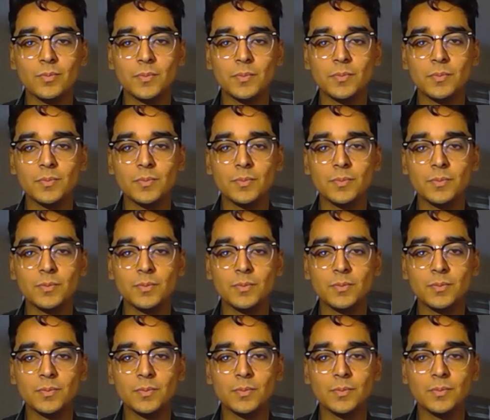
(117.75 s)

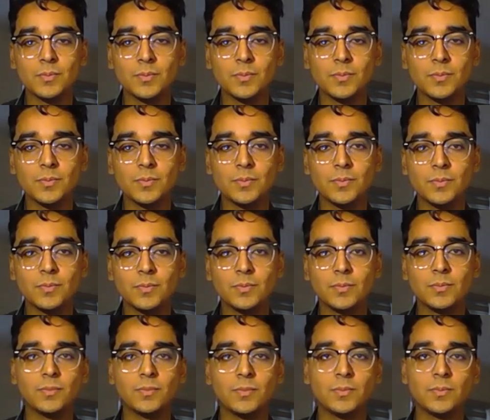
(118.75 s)

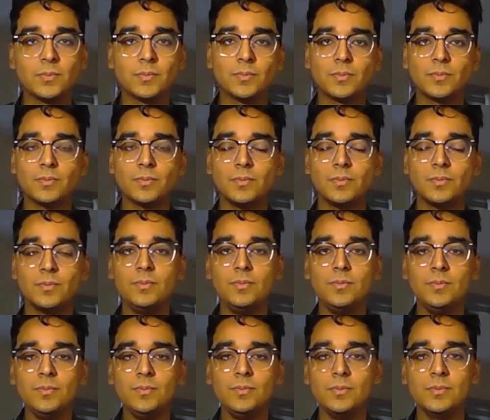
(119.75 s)

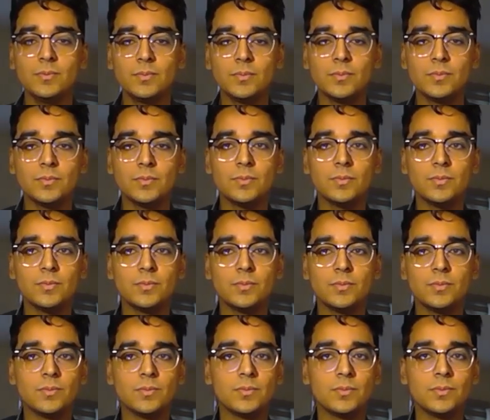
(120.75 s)

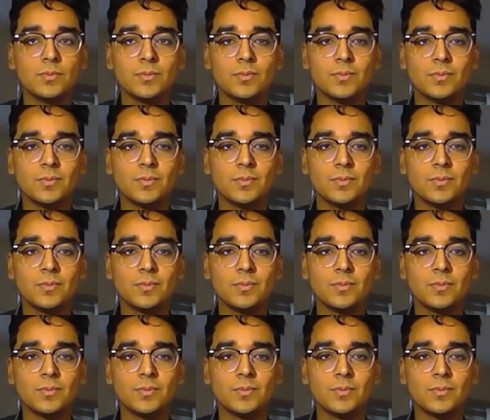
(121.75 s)
This person isn't speaking.